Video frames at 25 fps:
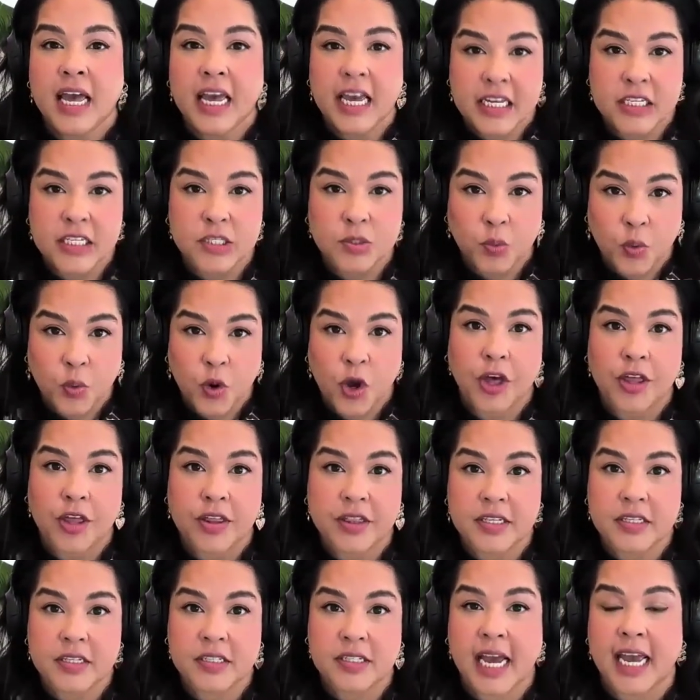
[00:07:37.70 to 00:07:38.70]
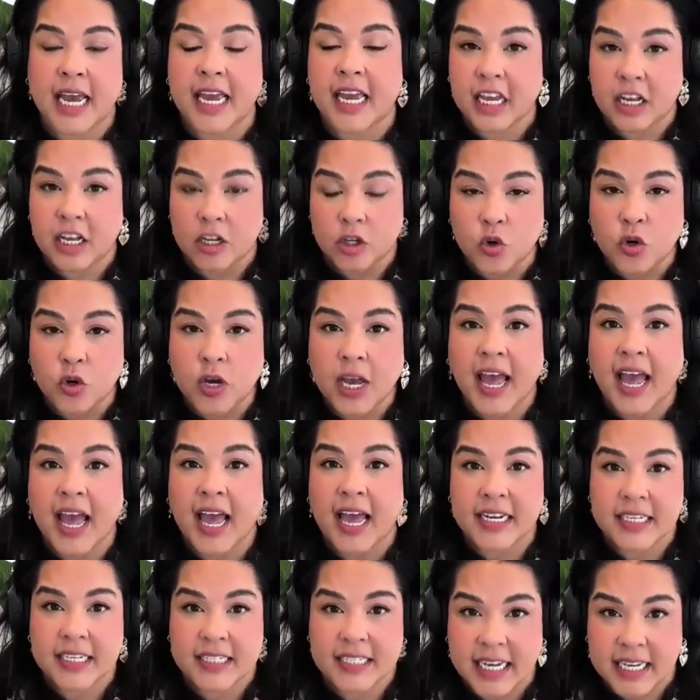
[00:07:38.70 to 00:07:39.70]
is worth taking a look at
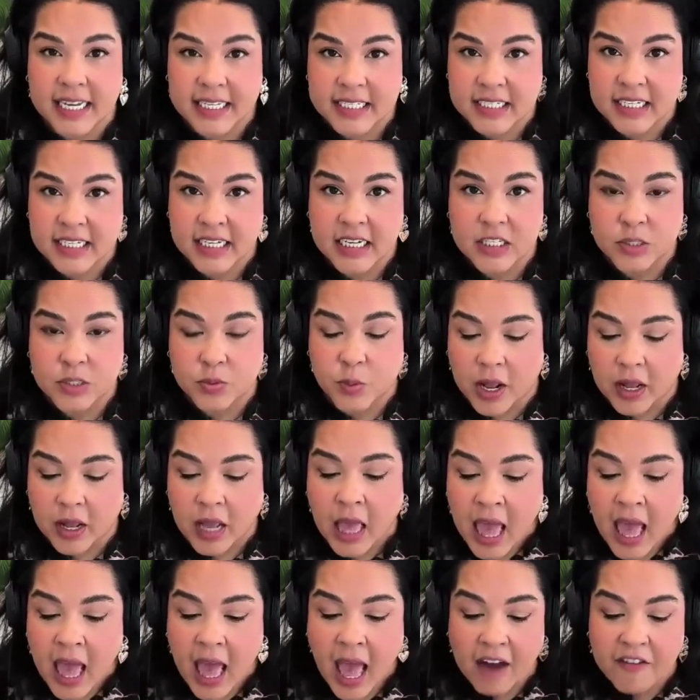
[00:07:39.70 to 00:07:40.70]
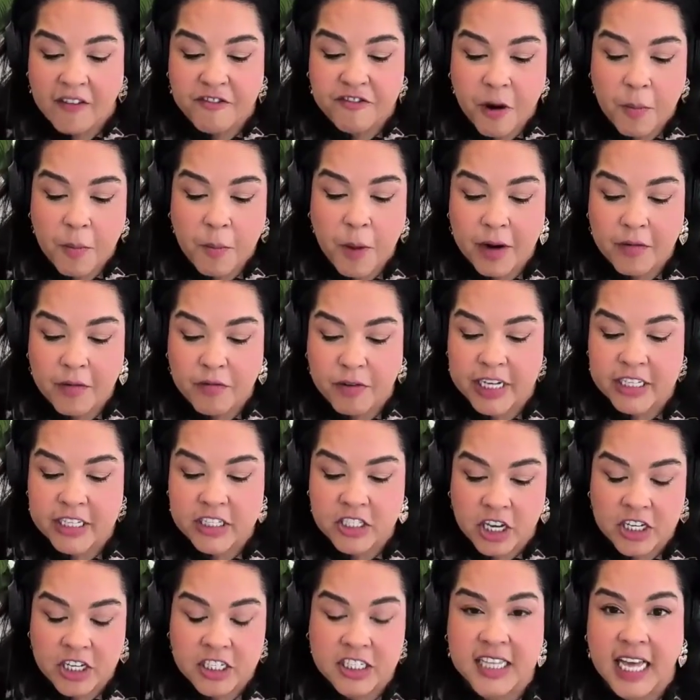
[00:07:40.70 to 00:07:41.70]
and testing as well. And from my
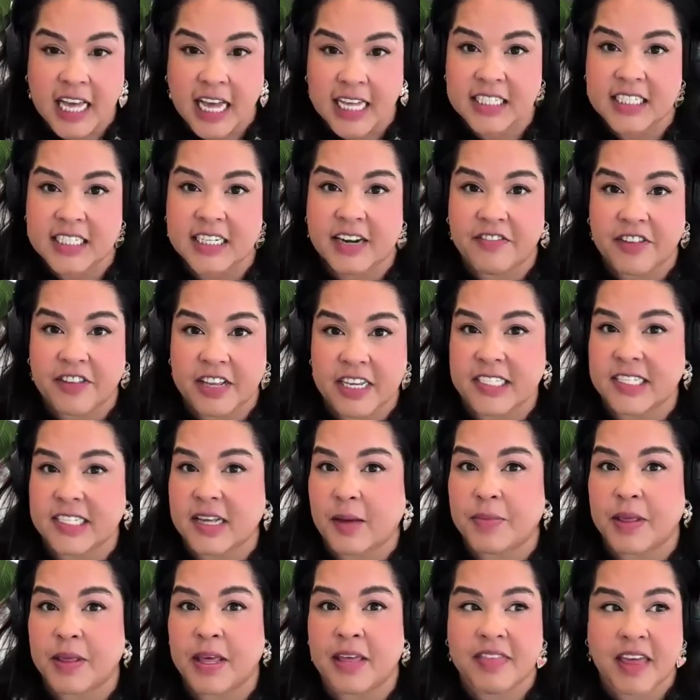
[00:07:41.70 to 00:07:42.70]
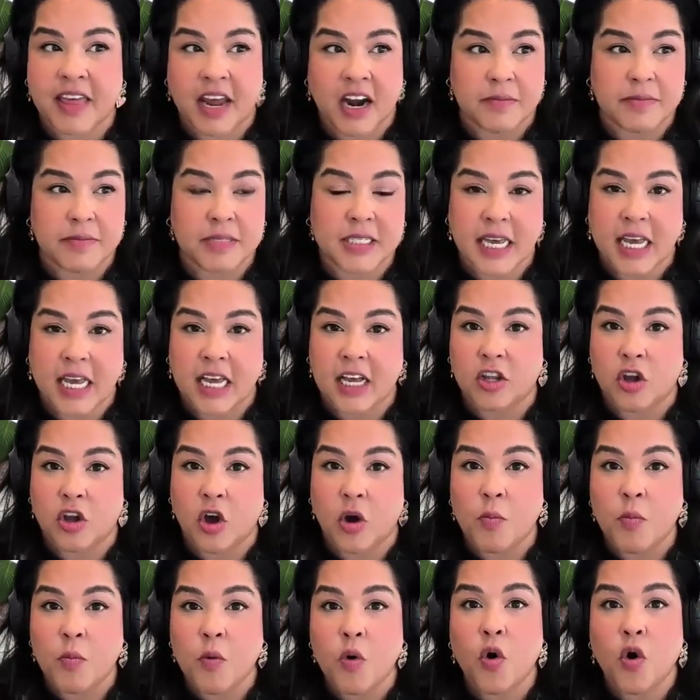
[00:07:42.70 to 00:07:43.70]
research, that's definitely something that I'm seeing a
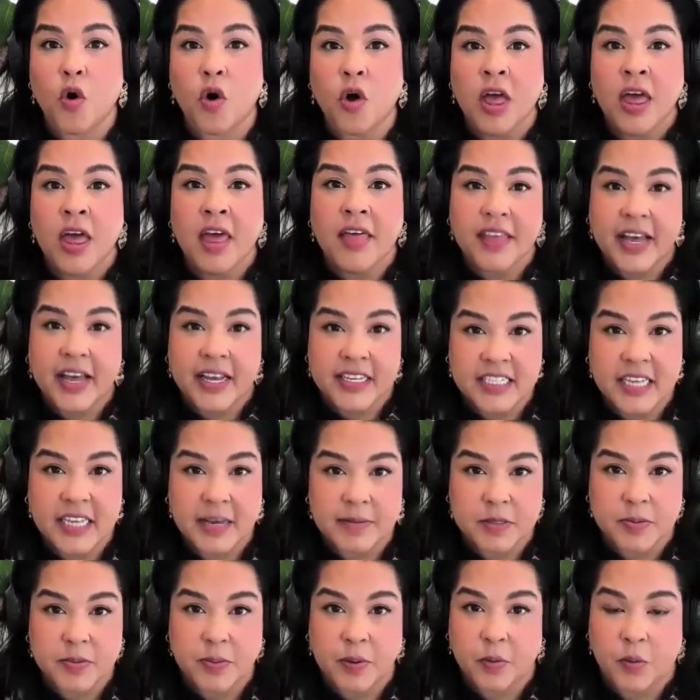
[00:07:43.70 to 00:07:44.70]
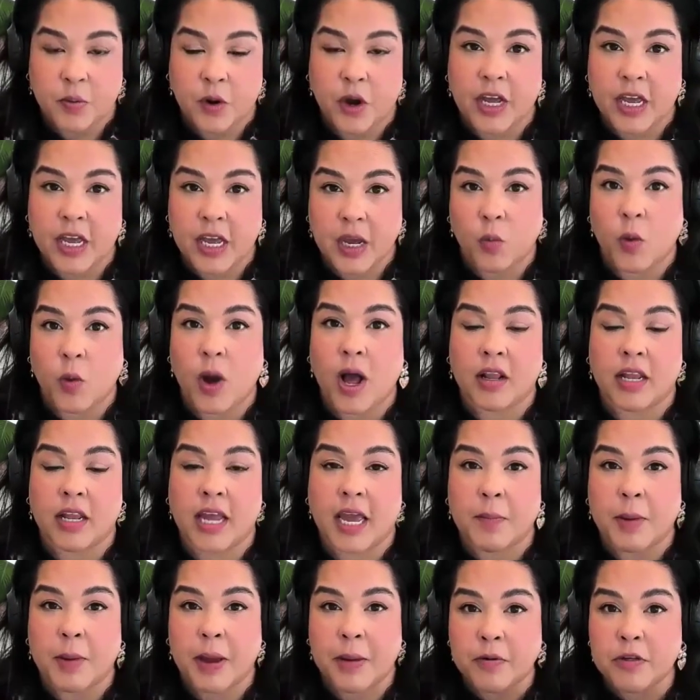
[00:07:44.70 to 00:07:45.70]
lot more that seems to be working well.
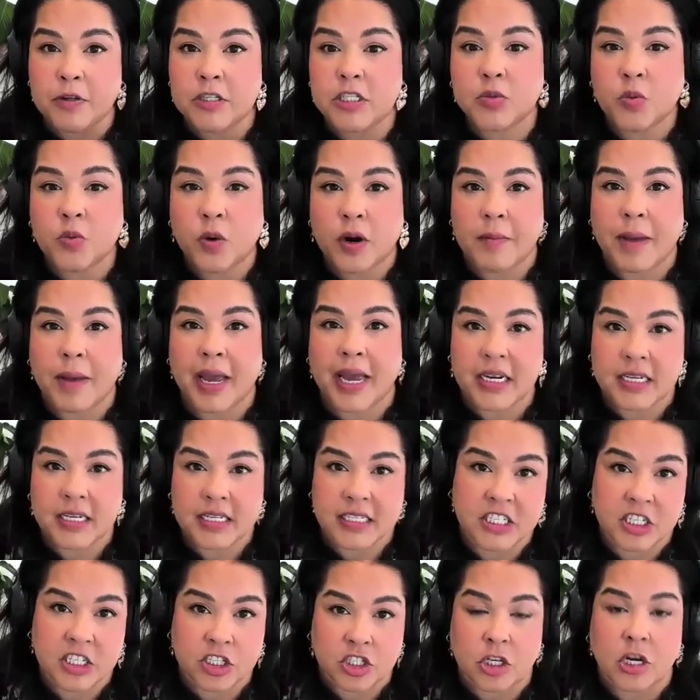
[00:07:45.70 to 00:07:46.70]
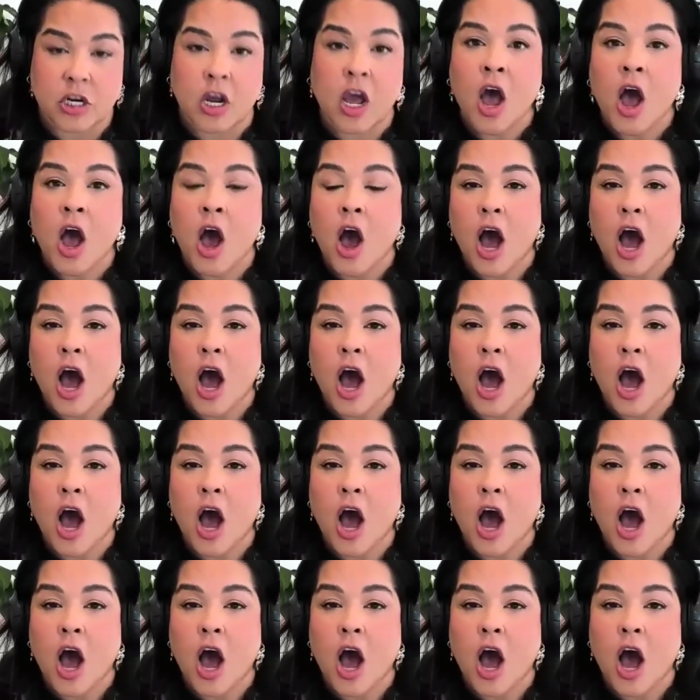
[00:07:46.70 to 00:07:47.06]
Like, people just want to make a decision.